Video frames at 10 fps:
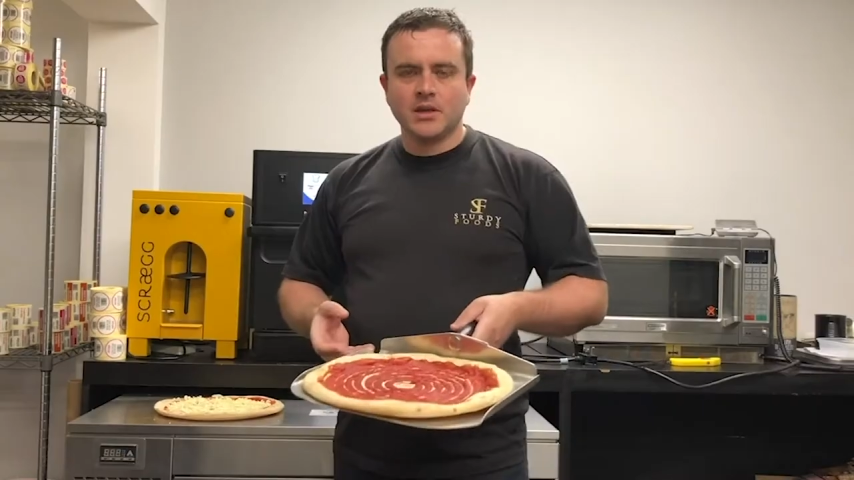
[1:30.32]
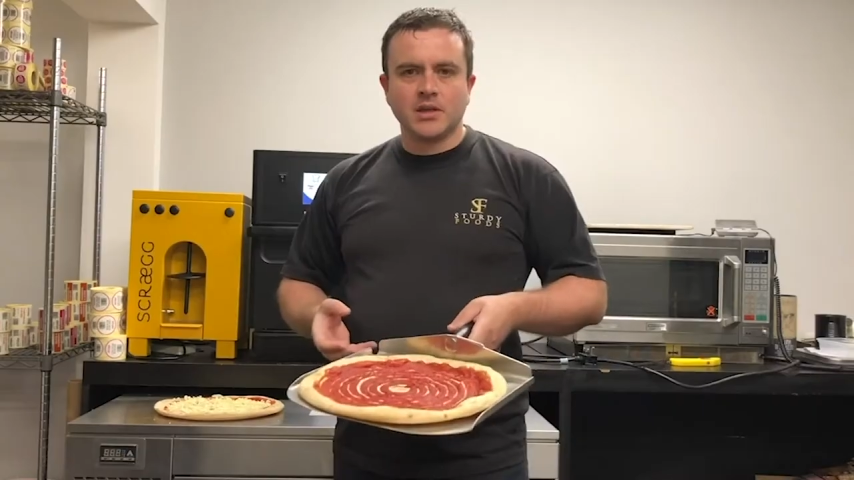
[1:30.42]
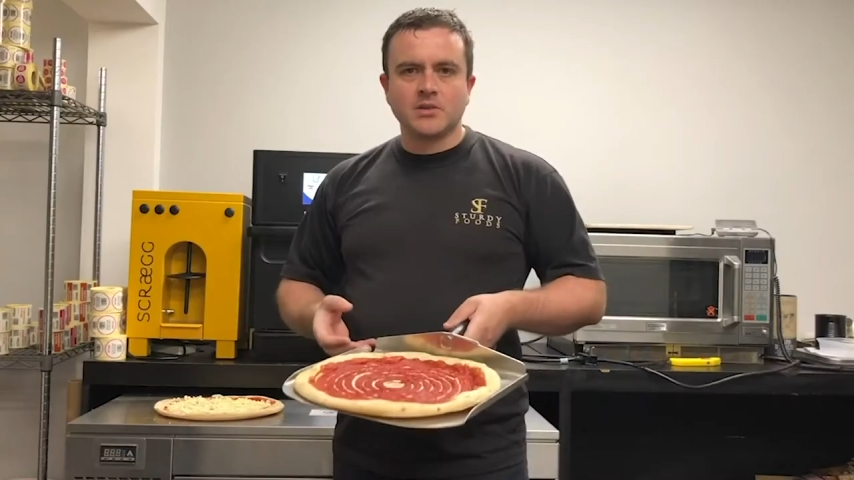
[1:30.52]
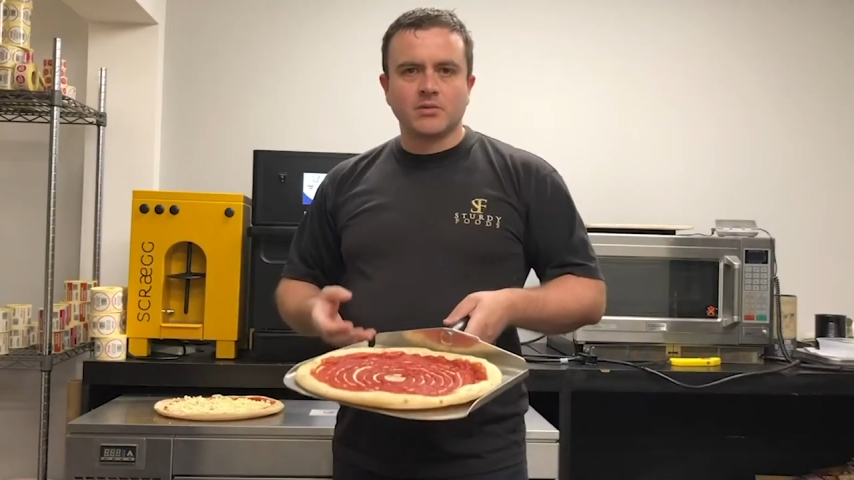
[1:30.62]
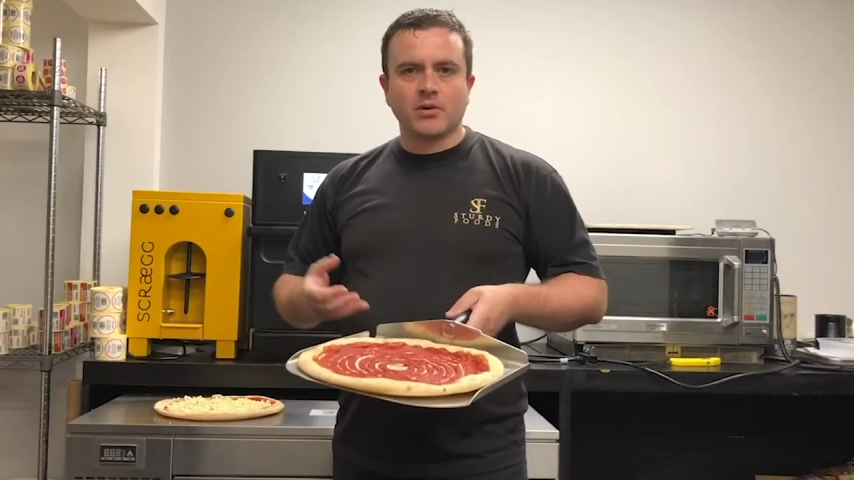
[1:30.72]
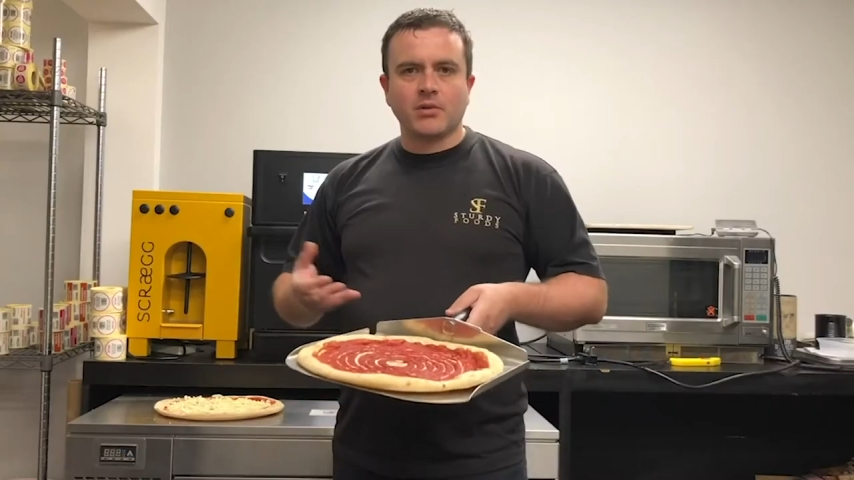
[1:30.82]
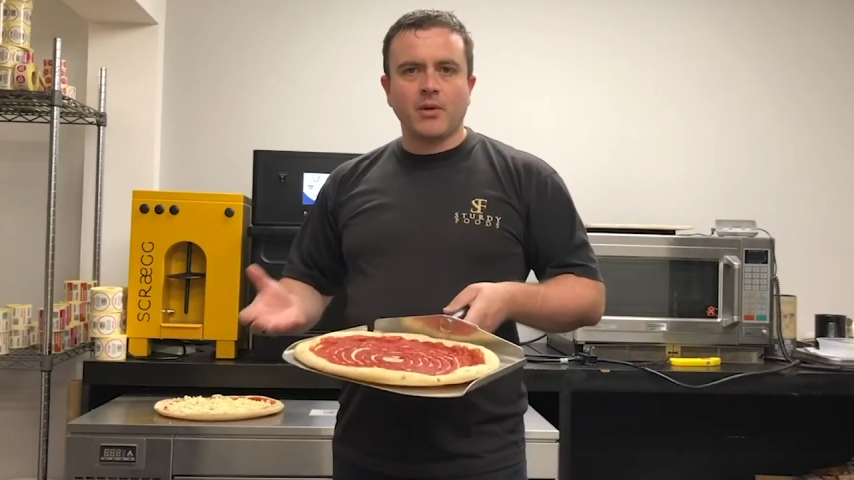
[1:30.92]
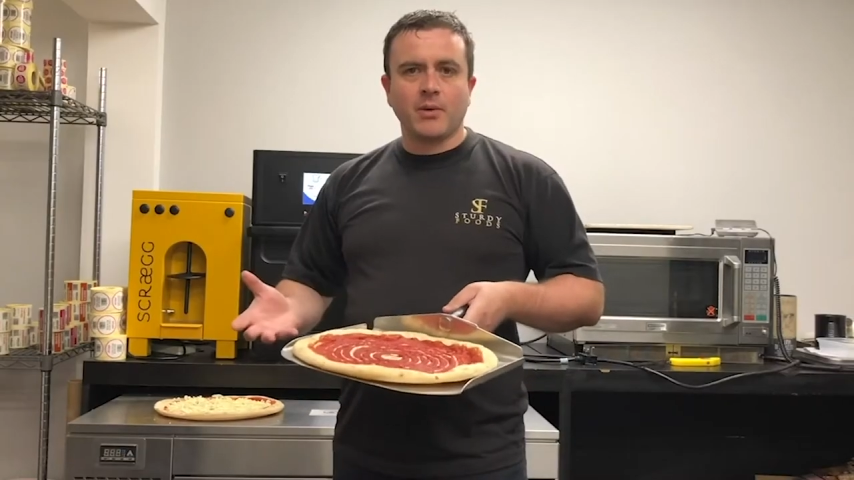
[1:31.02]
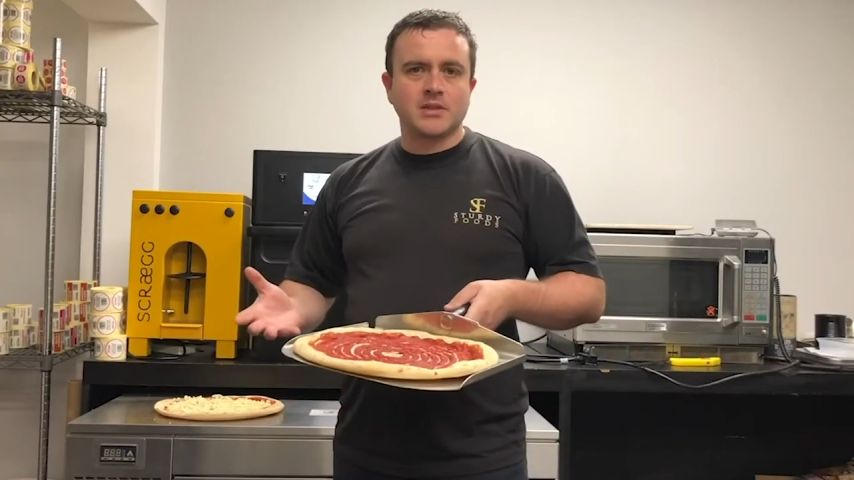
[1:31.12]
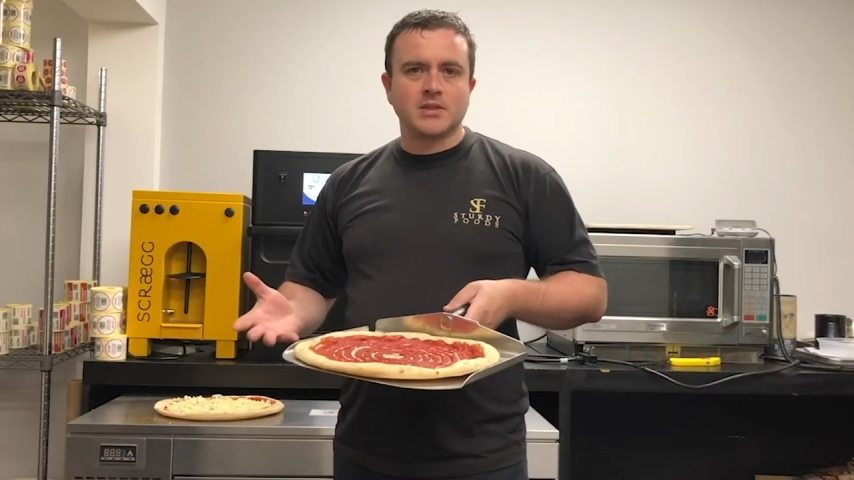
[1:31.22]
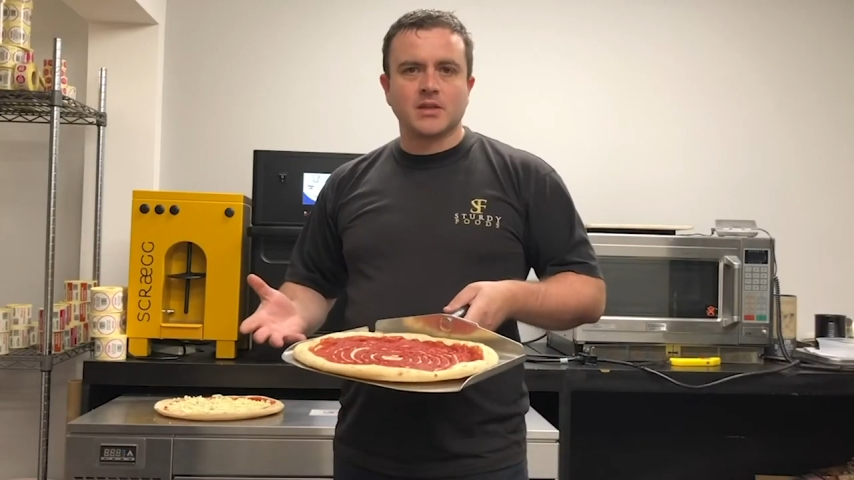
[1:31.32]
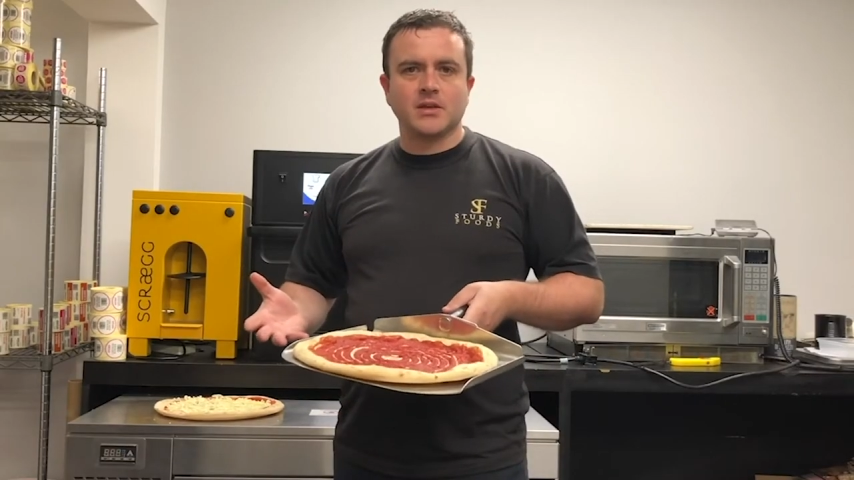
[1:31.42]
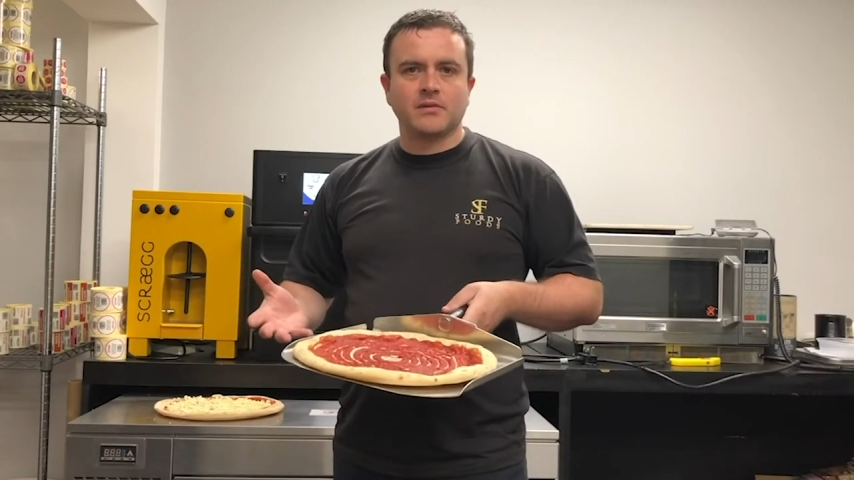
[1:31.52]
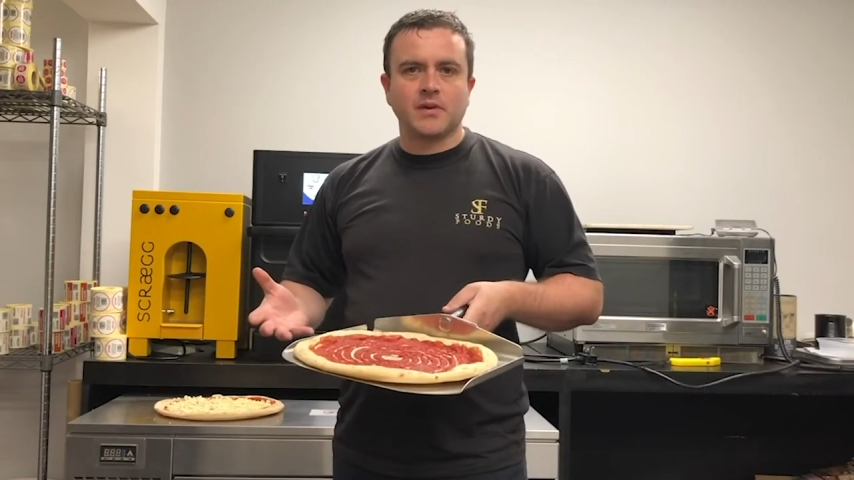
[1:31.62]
These are a great way to serve